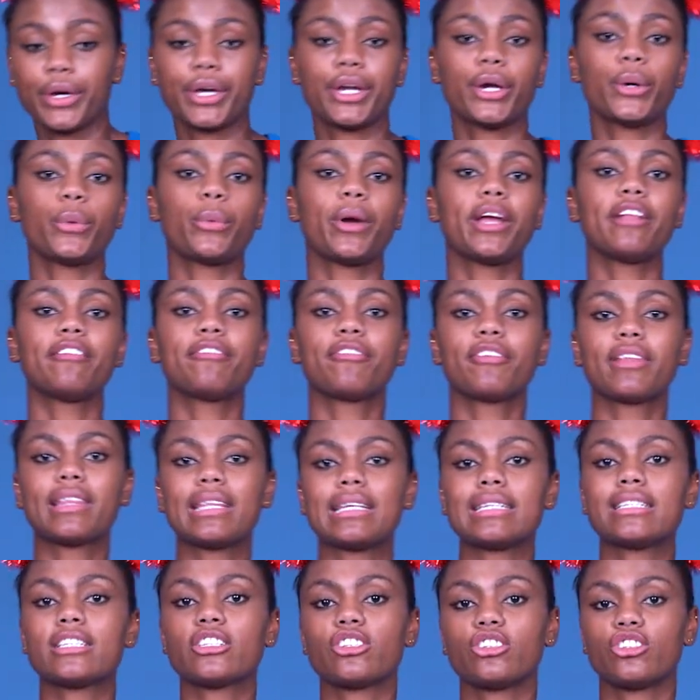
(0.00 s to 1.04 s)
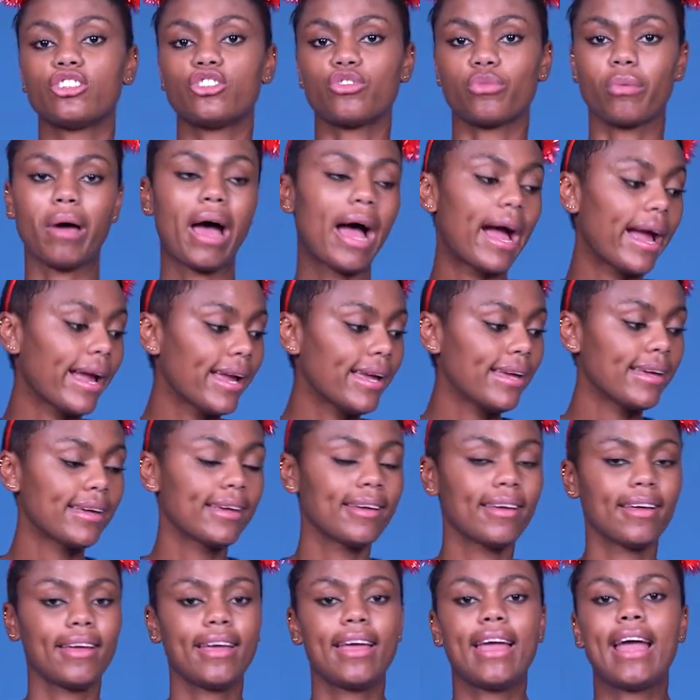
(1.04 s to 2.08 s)
gonna wait for this to dry.
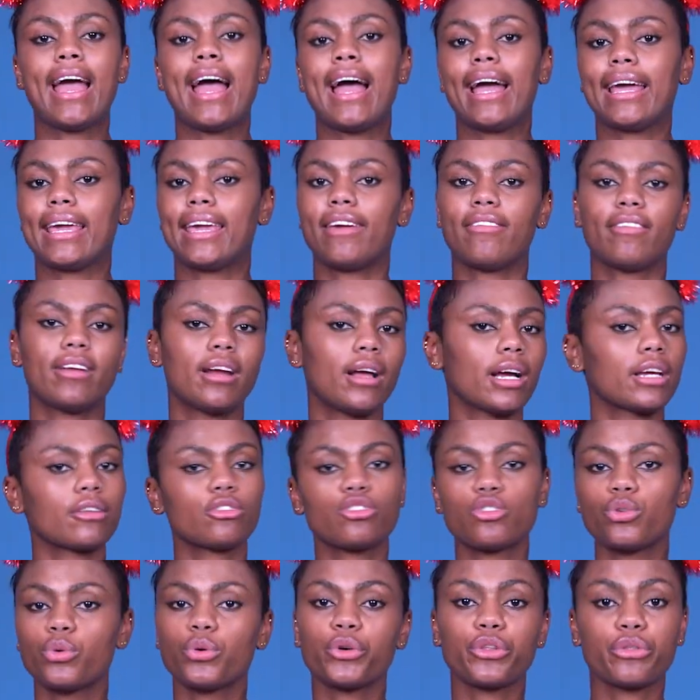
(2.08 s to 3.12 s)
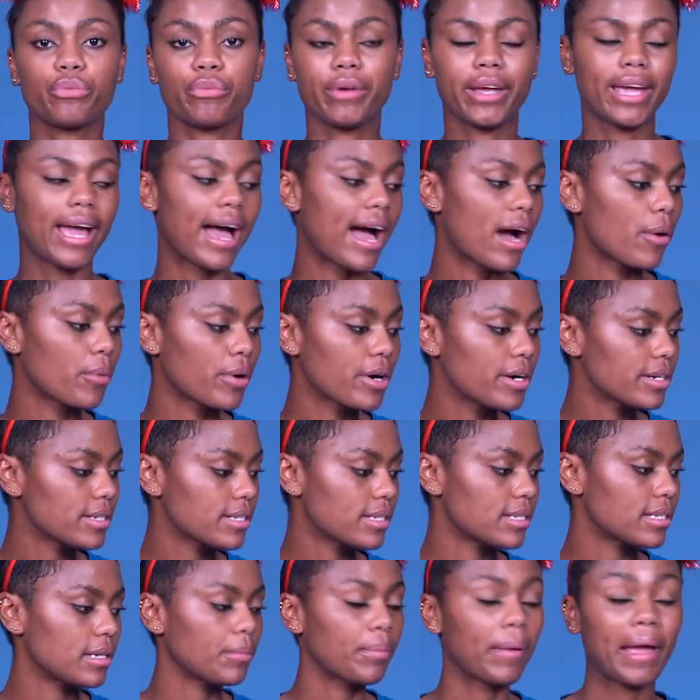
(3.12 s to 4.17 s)
Give it like 2 or 3 hours,
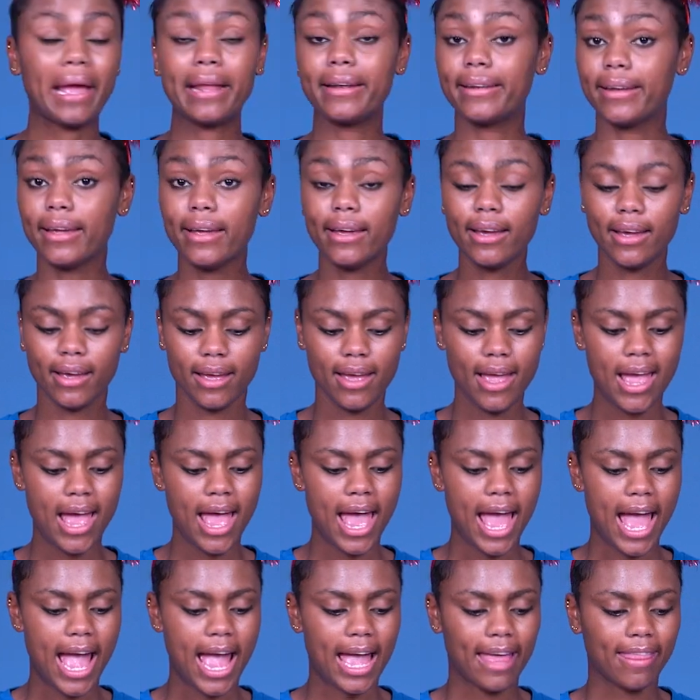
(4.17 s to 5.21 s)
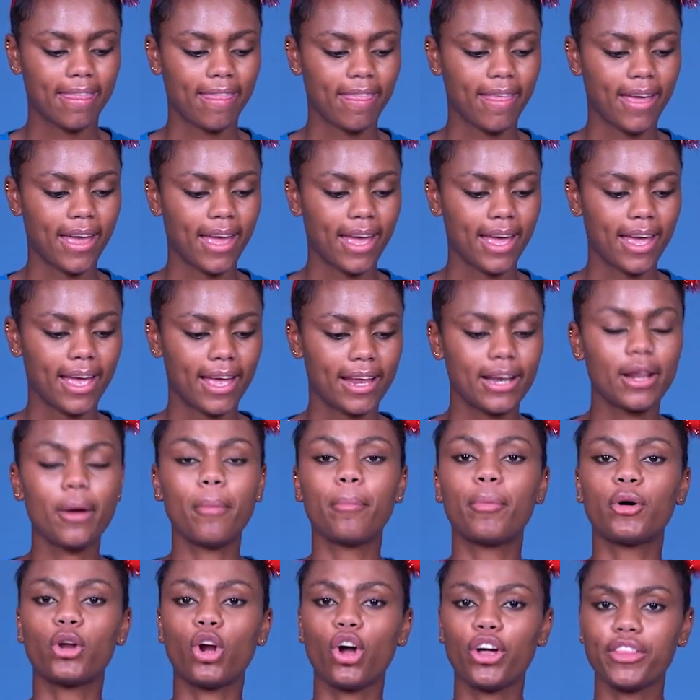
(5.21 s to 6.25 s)
depending, and then
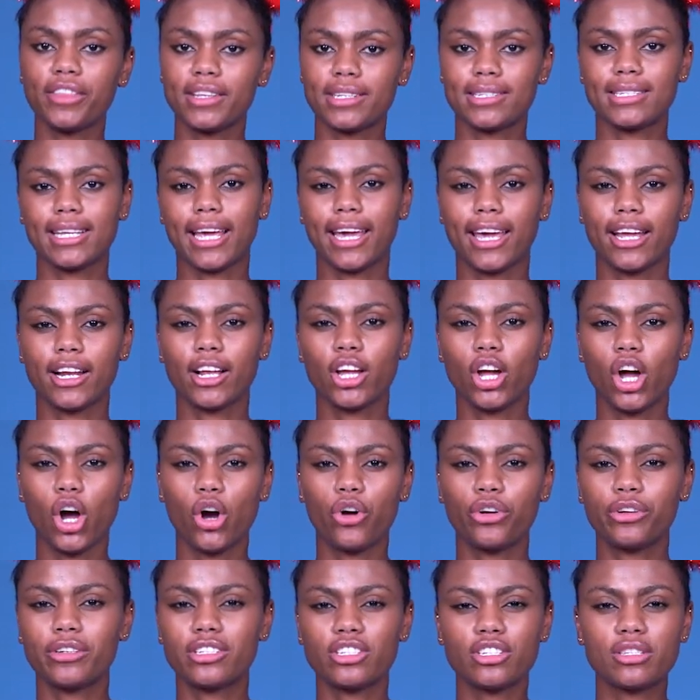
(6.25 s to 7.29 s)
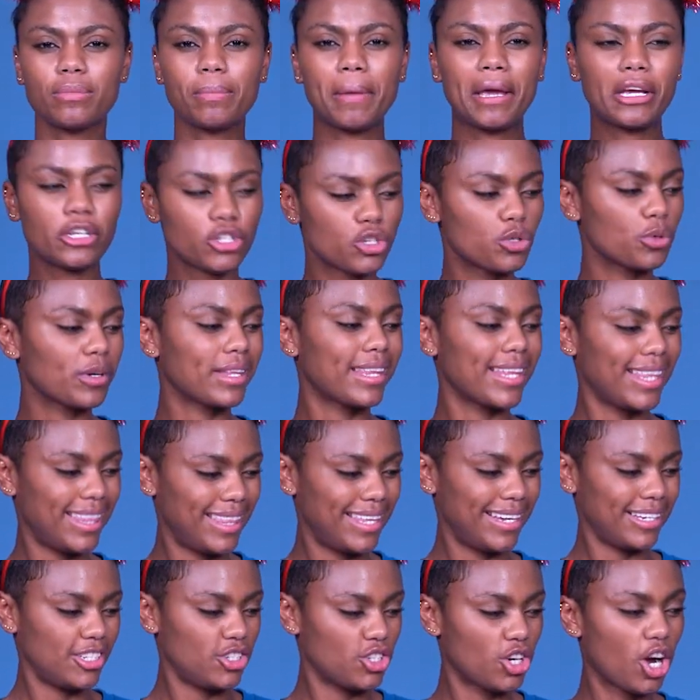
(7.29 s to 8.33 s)
put on the second coat. Just make sure that
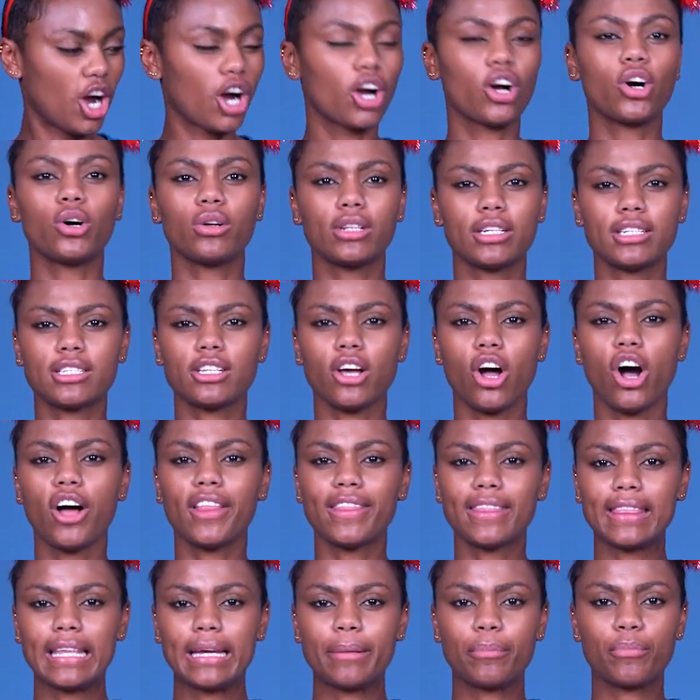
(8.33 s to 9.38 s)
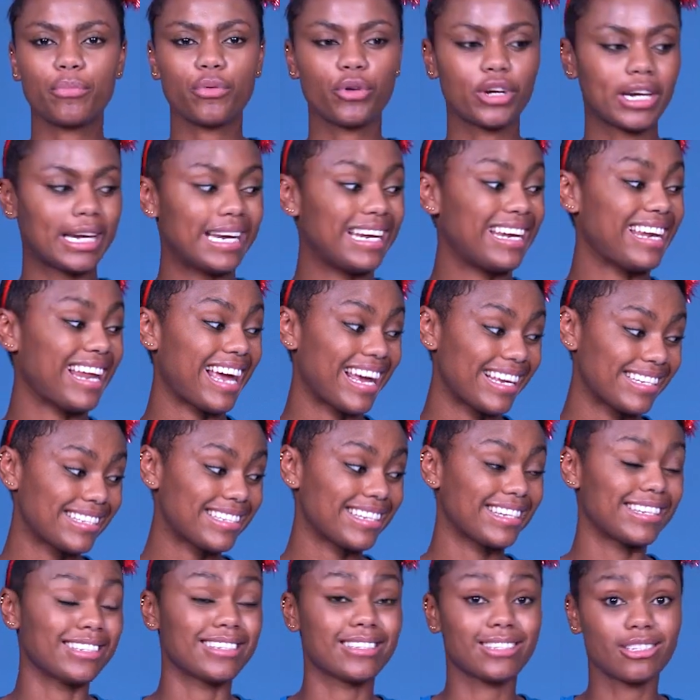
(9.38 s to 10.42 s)
the charcoal is on there pretty nice
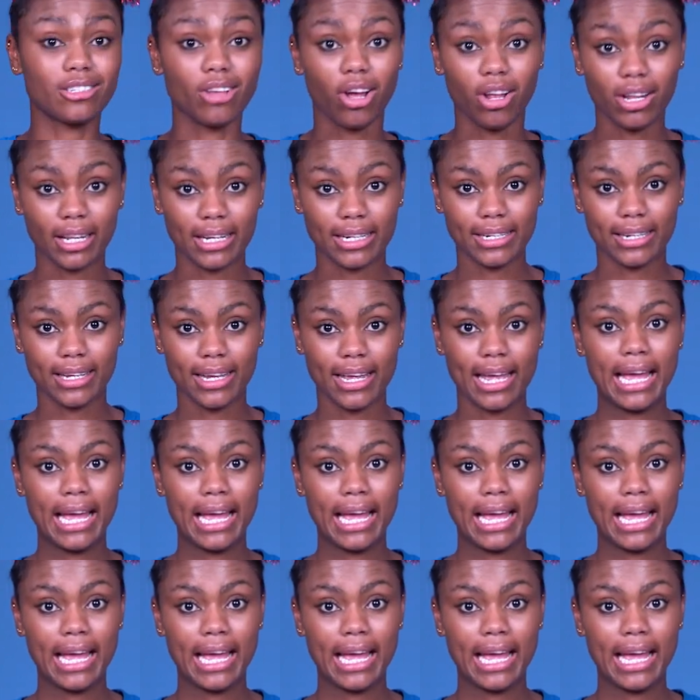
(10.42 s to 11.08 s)
and solid.